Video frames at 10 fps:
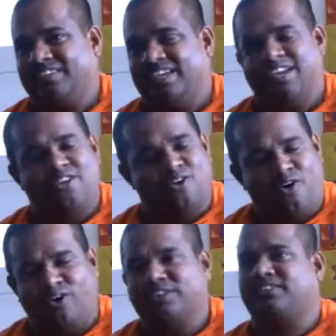He
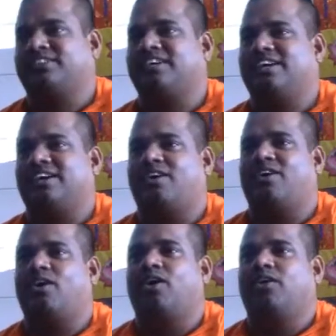knows
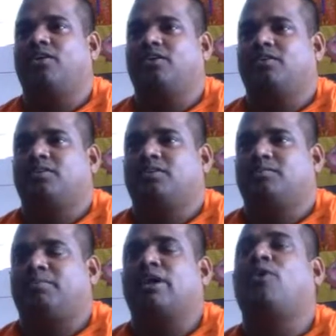
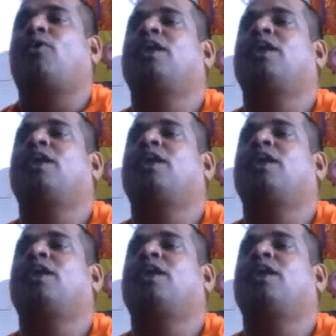my whole